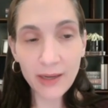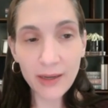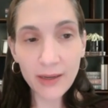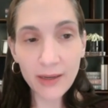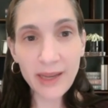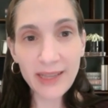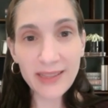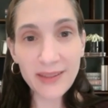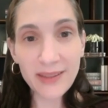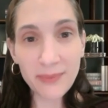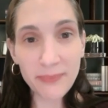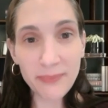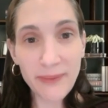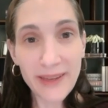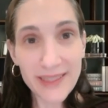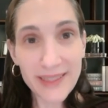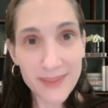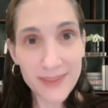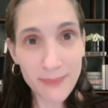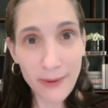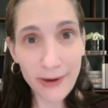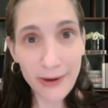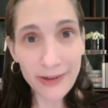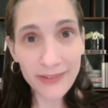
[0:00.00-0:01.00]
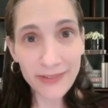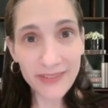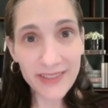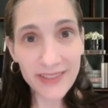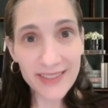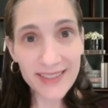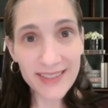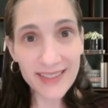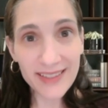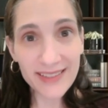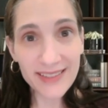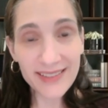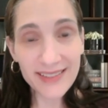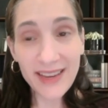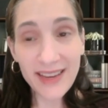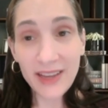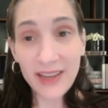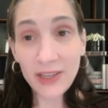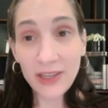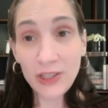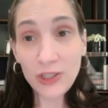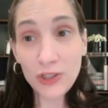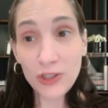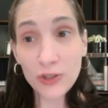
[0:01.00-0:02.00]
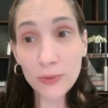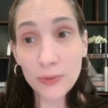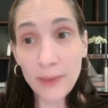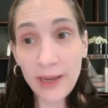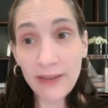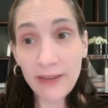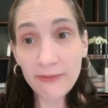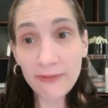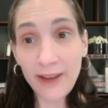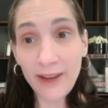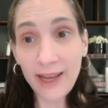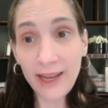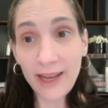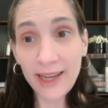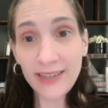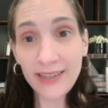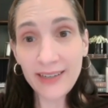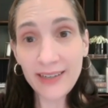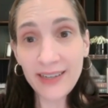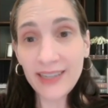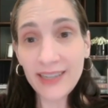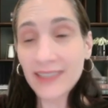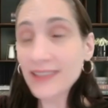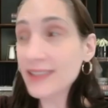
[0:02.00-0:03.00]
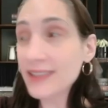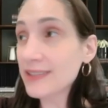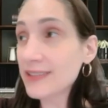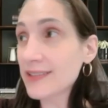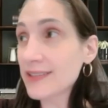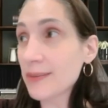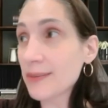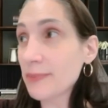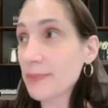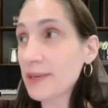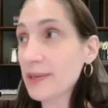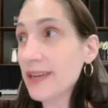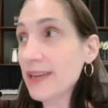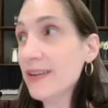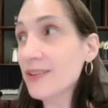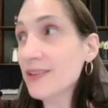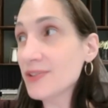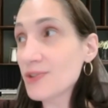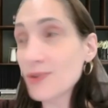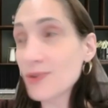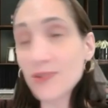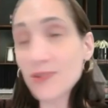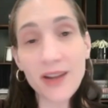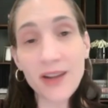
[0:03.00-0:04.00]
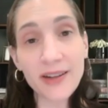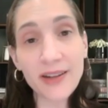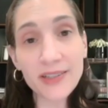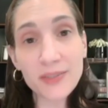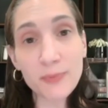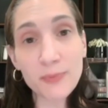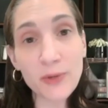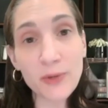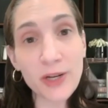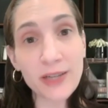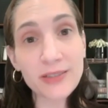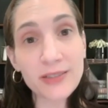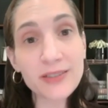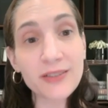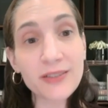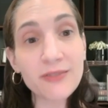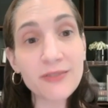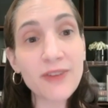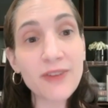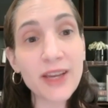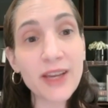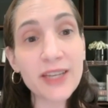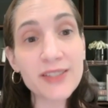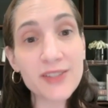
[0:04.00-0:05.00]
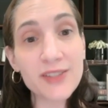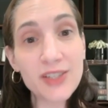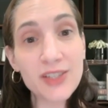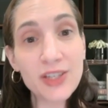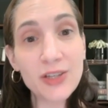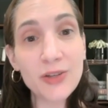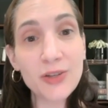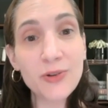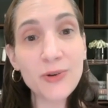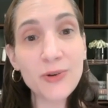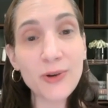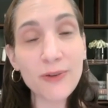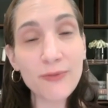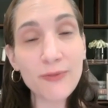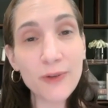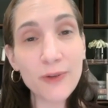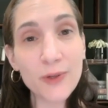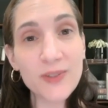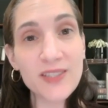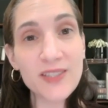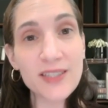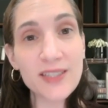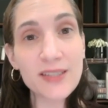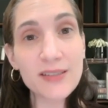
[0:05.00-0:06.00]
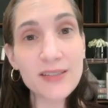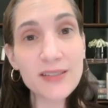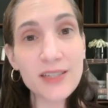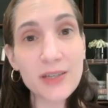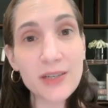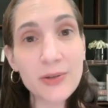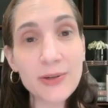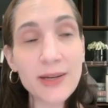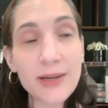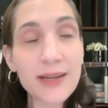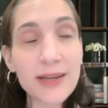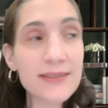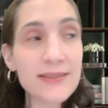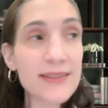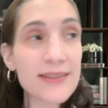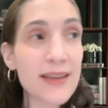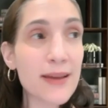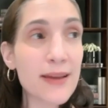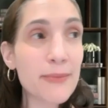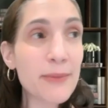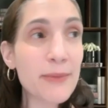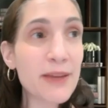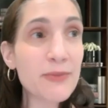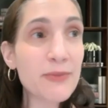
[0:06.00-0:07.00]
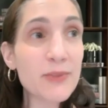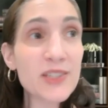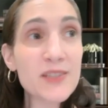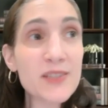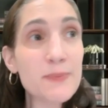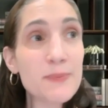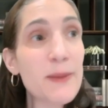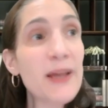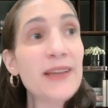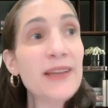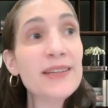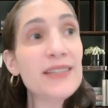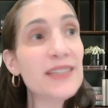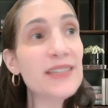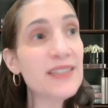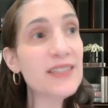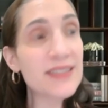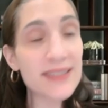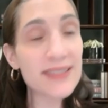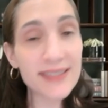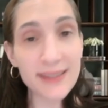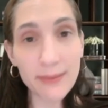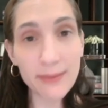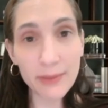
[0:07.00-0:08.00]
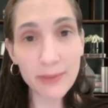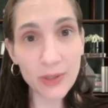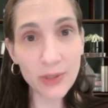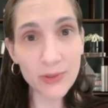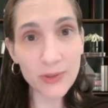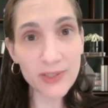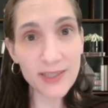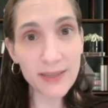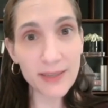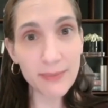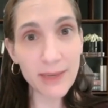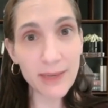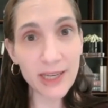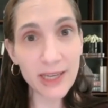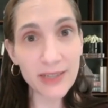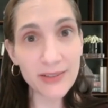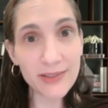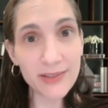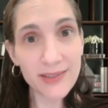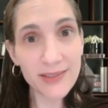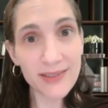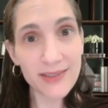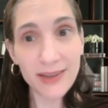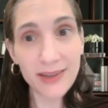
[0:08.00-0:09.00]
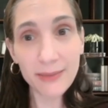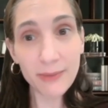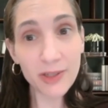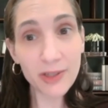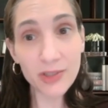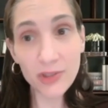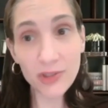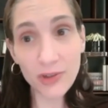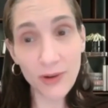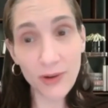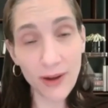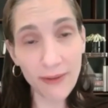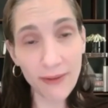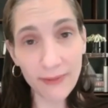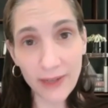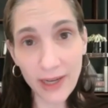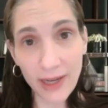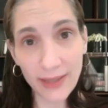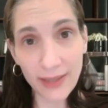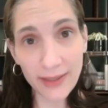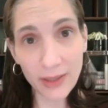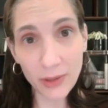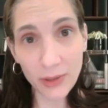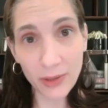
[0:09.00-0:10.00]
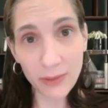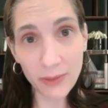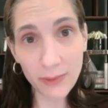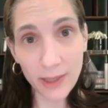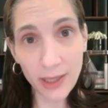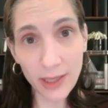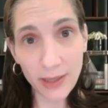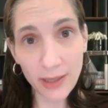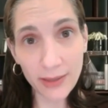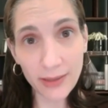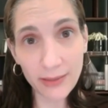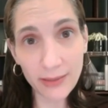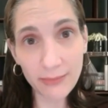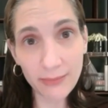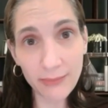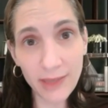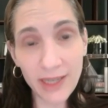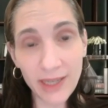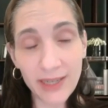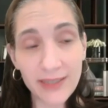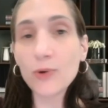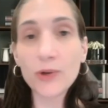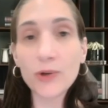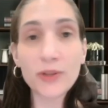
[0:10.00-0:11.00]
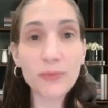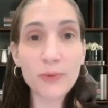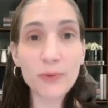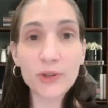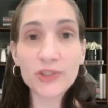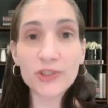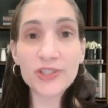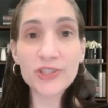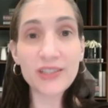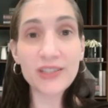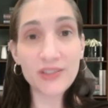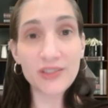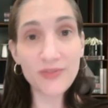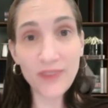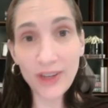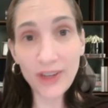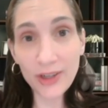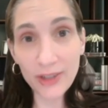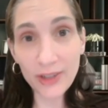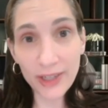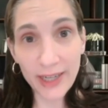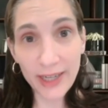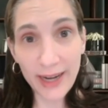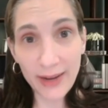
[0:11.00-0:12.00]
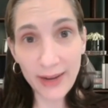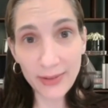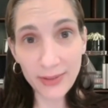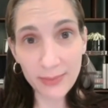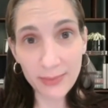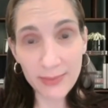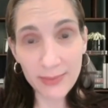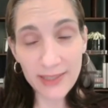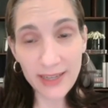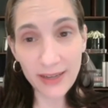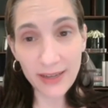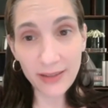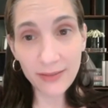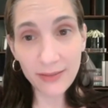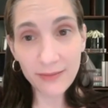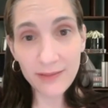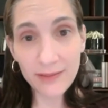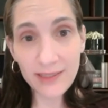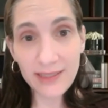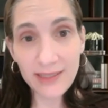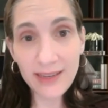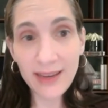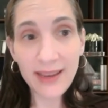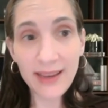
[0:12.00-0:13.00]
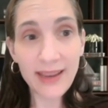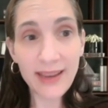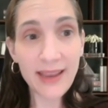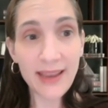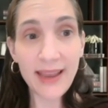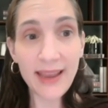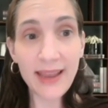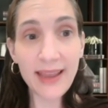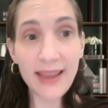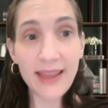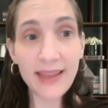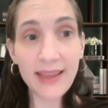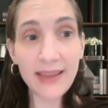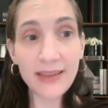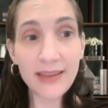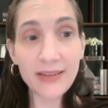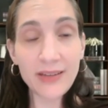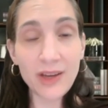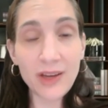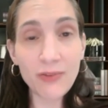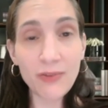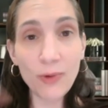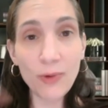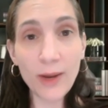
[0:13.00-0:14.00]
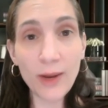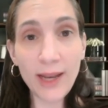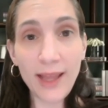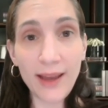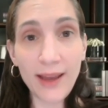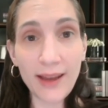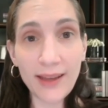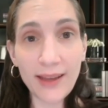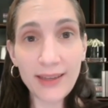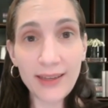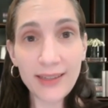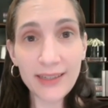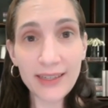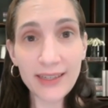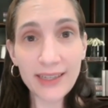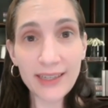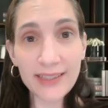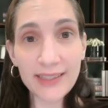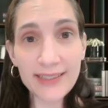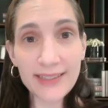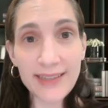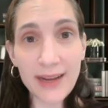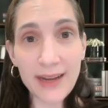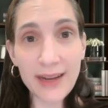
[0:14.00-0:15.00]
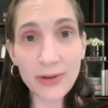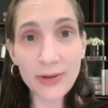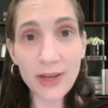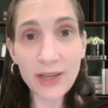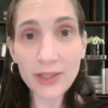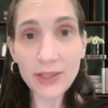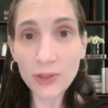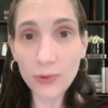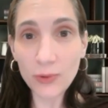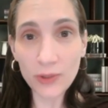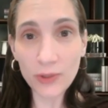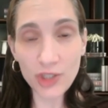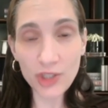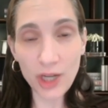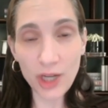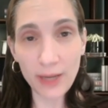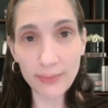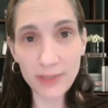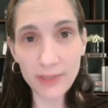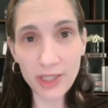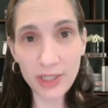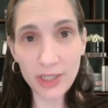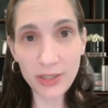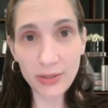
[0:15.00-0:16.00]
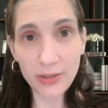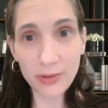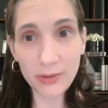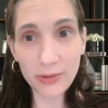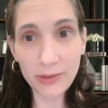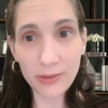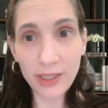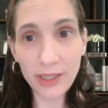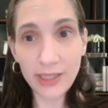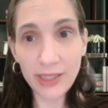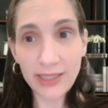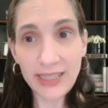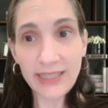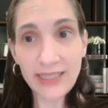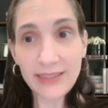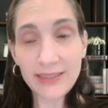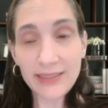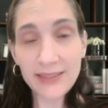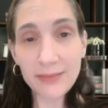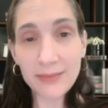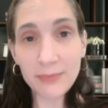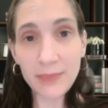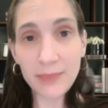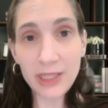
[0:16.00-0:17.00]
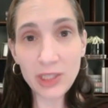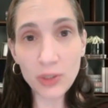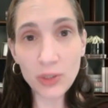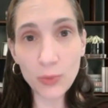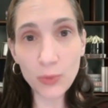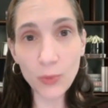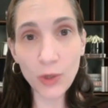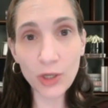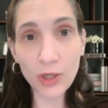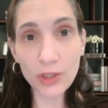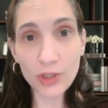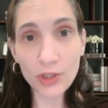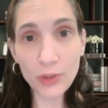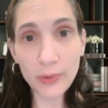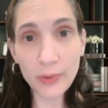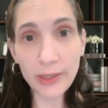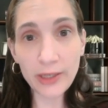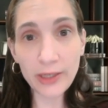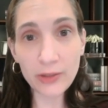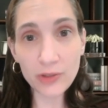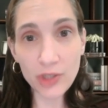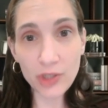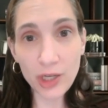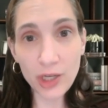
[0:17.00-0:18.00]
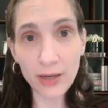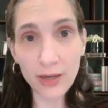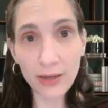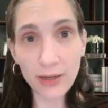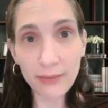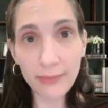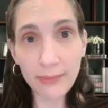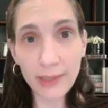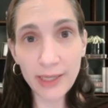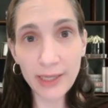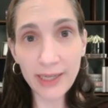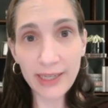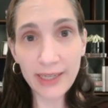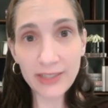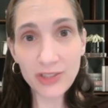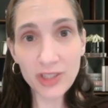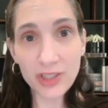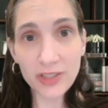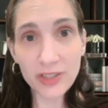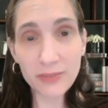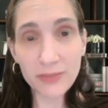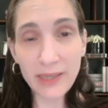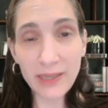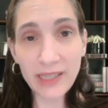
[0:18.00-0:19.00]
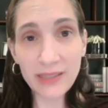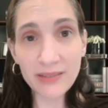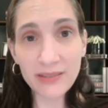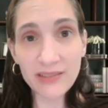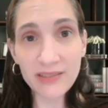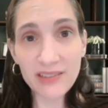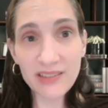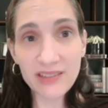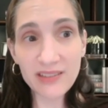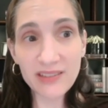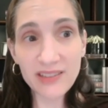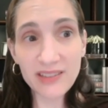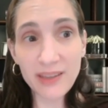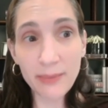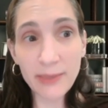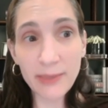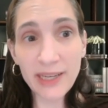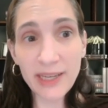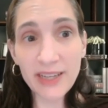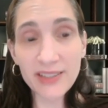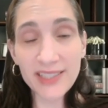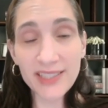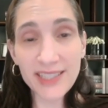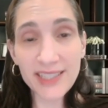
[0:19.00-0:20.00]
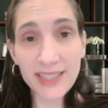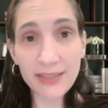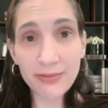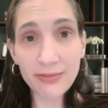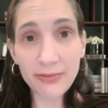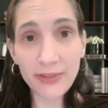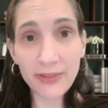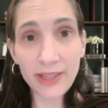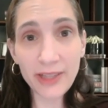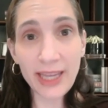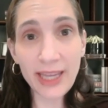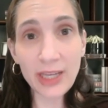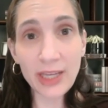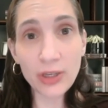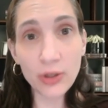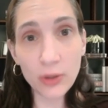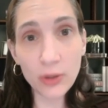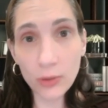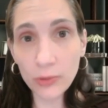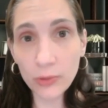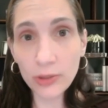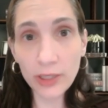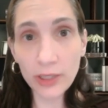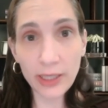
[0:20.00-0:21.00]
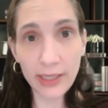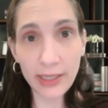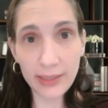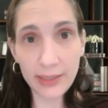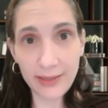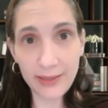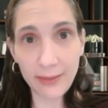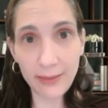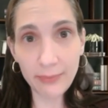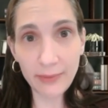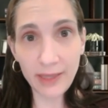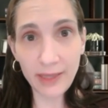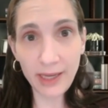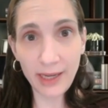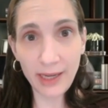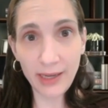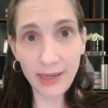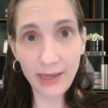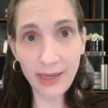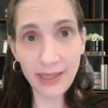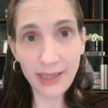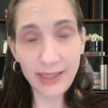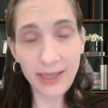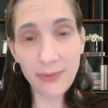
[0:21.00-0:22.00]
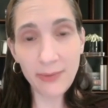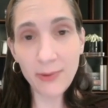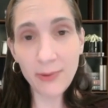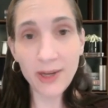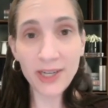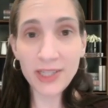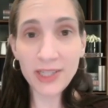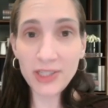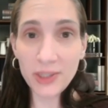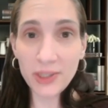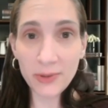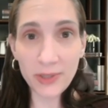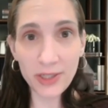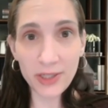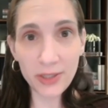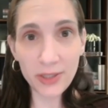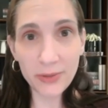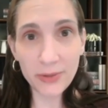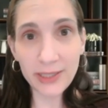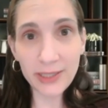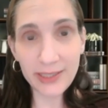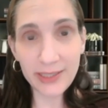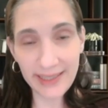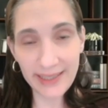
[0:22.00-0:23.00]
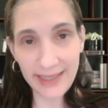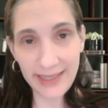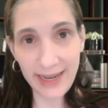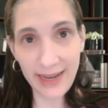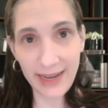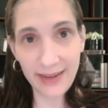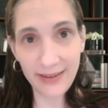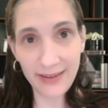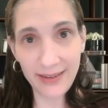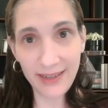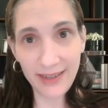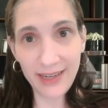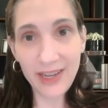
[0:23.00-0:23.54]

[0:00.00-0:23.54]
And the best part of this is you might find that somebody else who's not as productive as you or focused as you has come and responded to some of those emails because you're often not the only one on them, or the person has figured it out themselves. And voila, it is now not your job to do. That doesn't mean you weren't doing your job. It just means somebody else didn't feel like Googling something and they wanted you to do it instead.